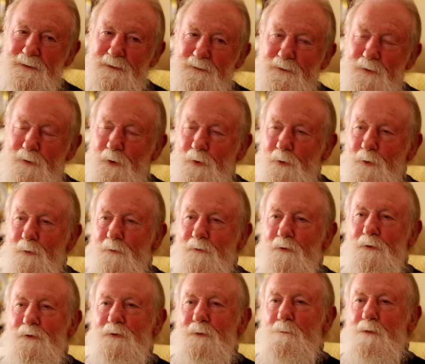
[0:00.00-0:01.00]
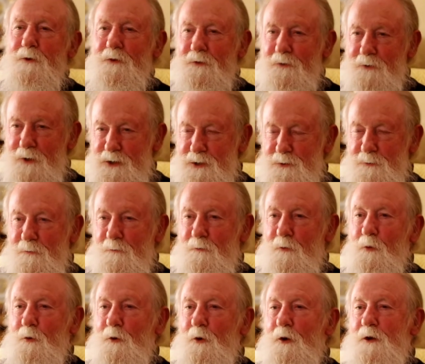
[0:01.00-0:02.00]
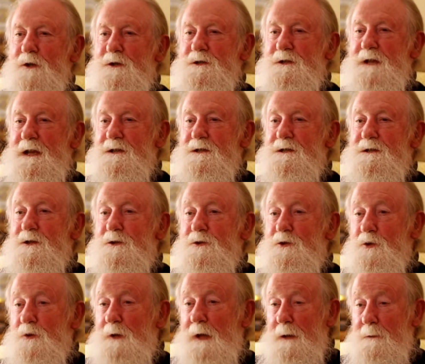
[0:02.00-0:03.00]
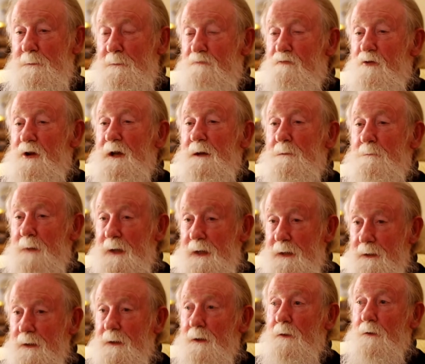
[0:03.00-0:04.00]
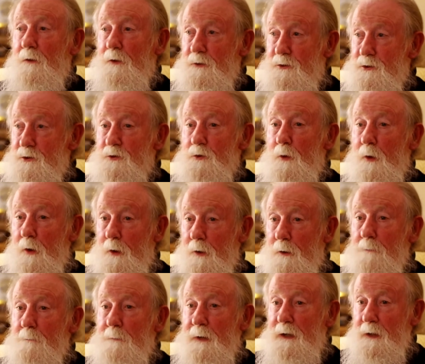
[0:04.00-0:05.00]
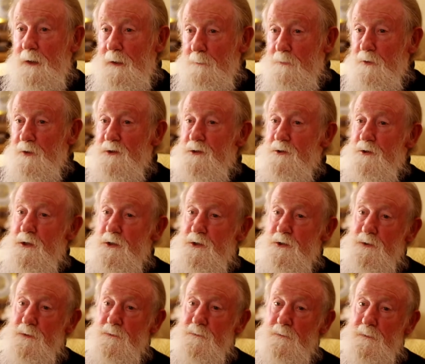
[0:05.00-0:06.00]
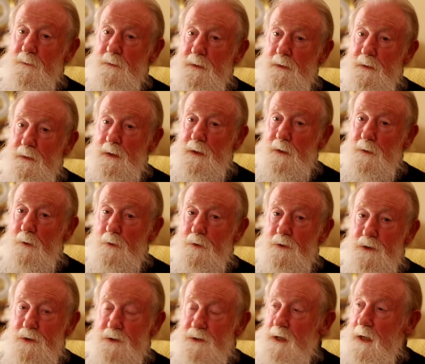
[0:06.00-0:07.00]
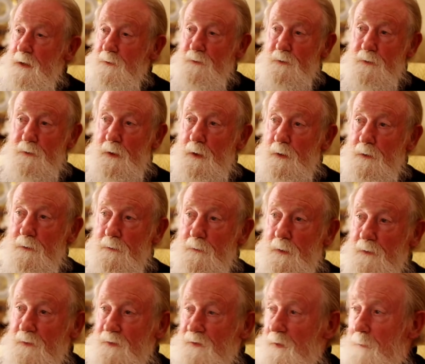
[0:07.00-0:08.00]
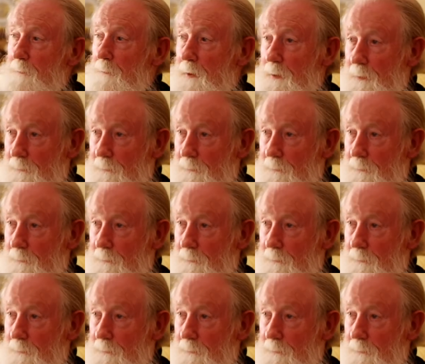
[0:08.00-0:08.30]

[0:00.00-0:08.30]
To do prostration with foreknowledge is actually to do it and really mean that you are making a prostration and not just as a symbol